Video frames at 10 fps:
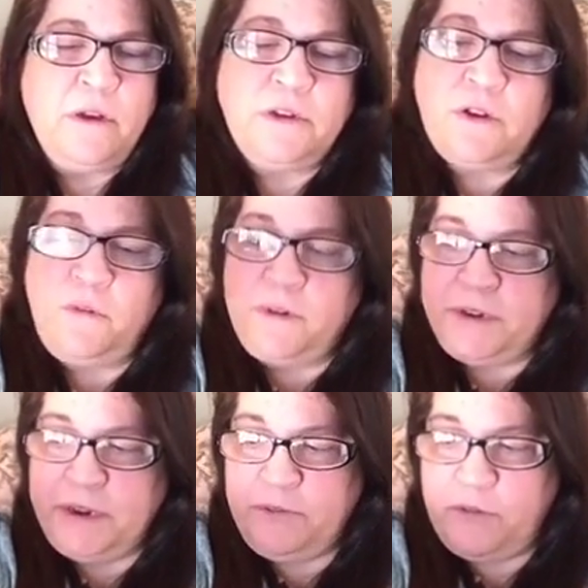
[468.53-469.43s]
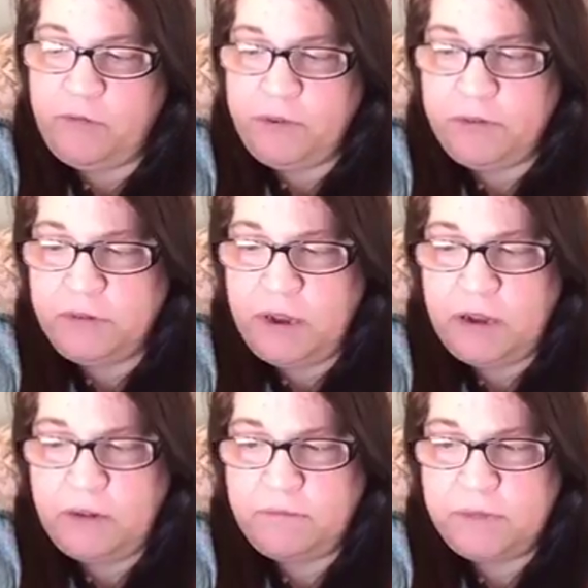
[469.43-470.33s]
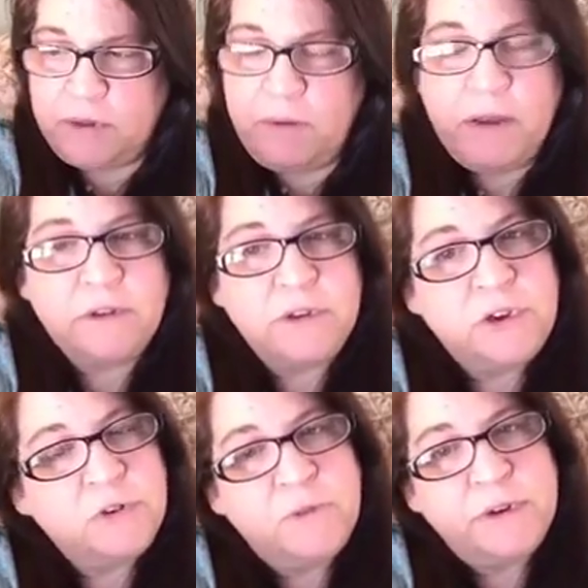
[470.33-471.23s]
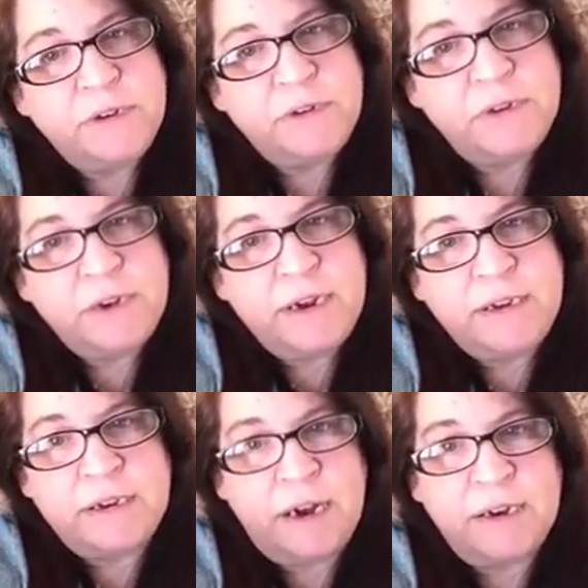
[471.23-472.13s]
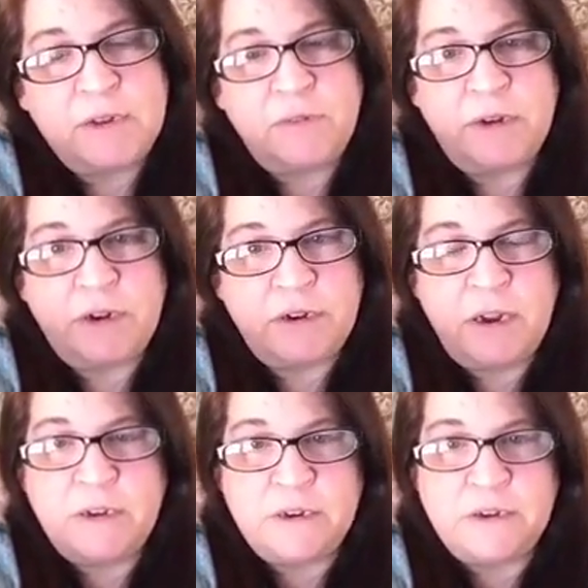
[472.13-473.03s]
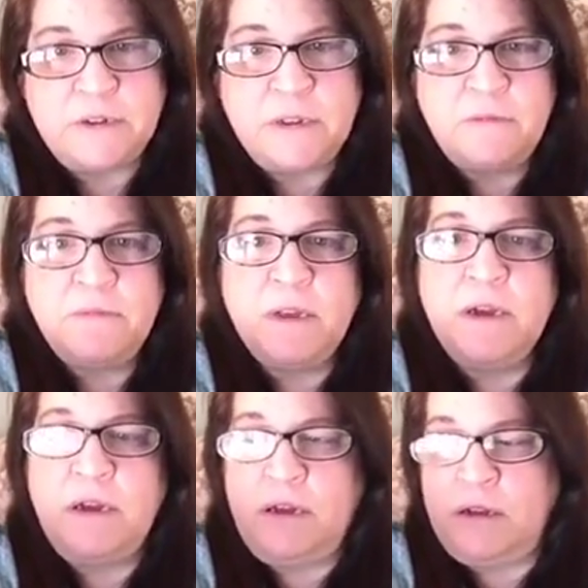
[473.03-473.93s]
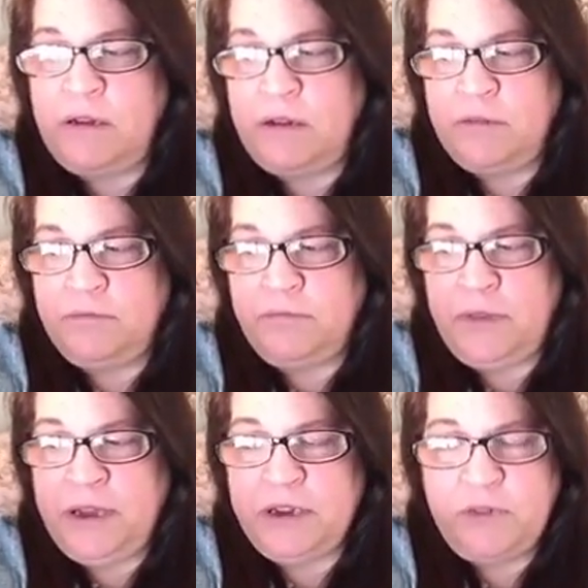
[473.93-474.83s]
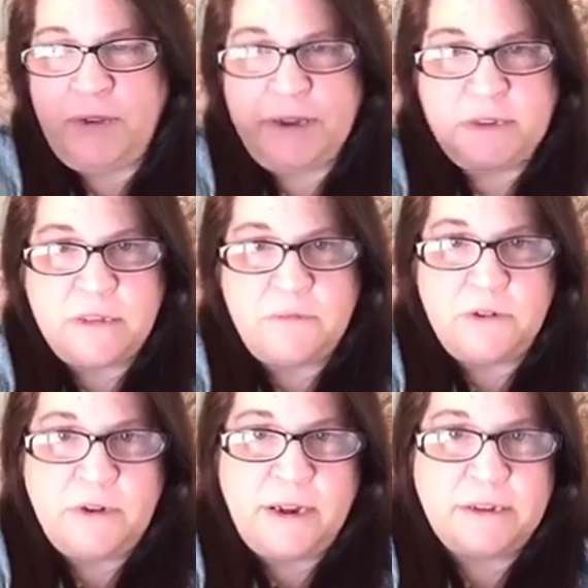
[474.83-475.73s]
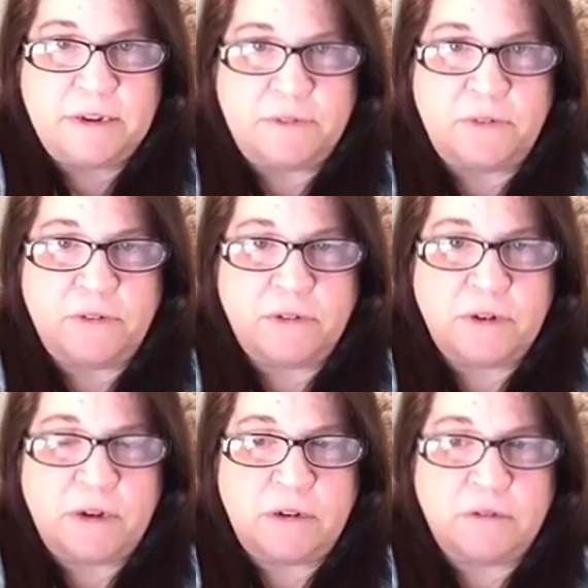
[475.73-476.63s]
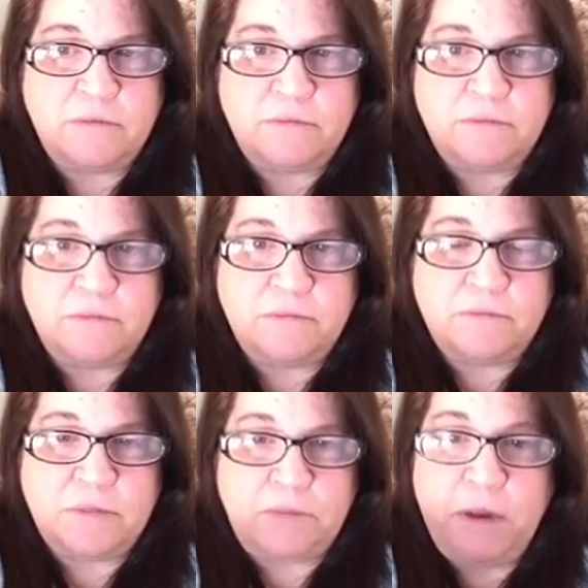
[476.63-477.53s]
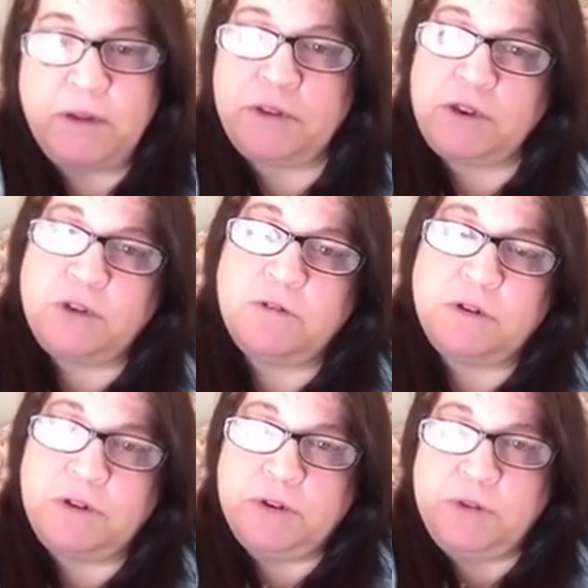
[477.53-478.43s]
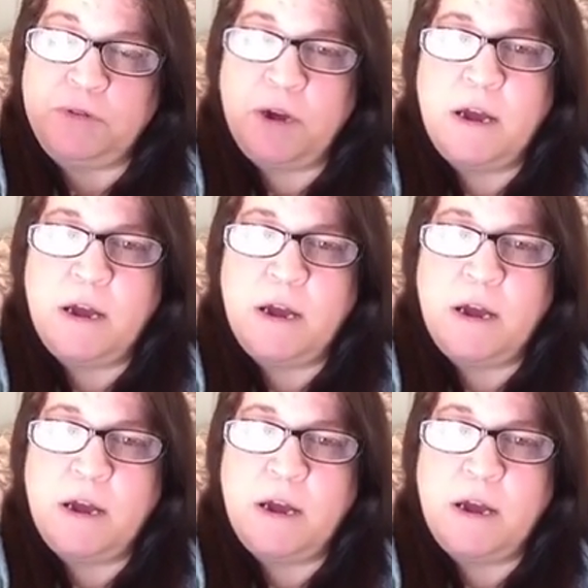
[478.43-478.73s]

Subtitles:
So if there's any full moon spells that you want to do tonight is a very good night to do them. Each phase of the moon has different spells that you can do.